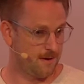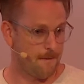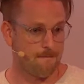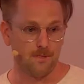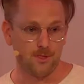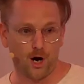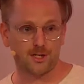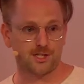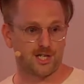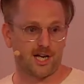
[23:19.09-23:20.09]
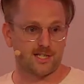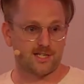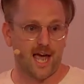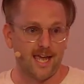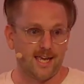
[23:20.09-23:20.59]
not just
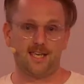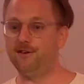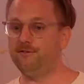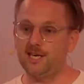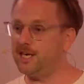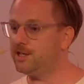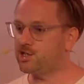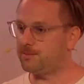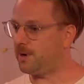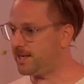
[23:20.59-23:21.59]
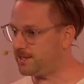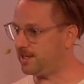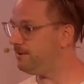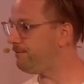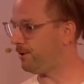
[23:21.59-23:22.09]
a giving in to my
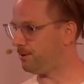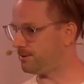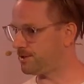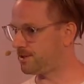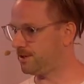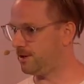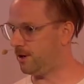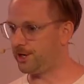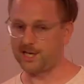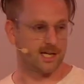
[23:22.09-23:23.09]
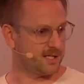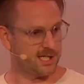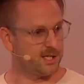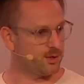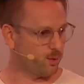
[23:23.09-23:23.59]
defaults on a
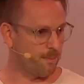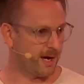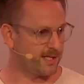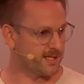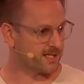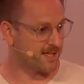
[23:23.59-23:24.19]
continual basis.